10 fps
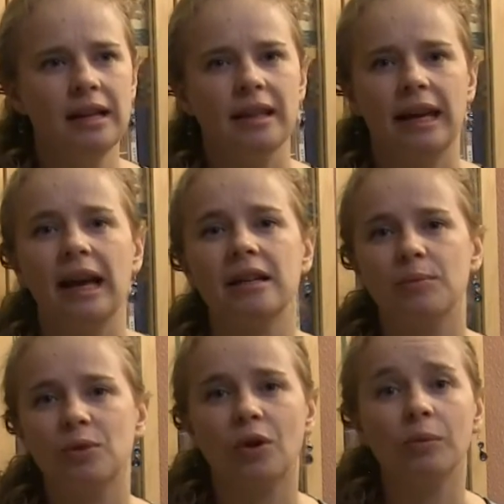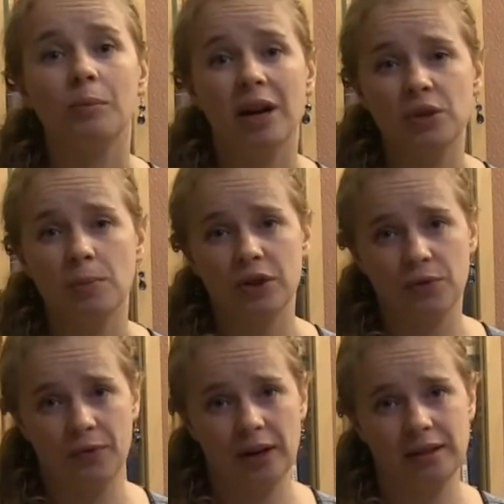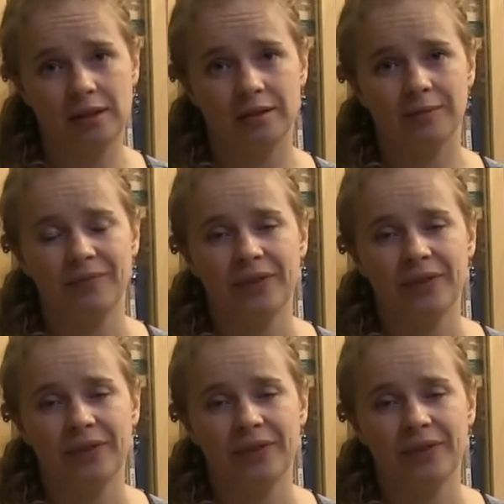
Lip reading: they get absorbed much, much faster.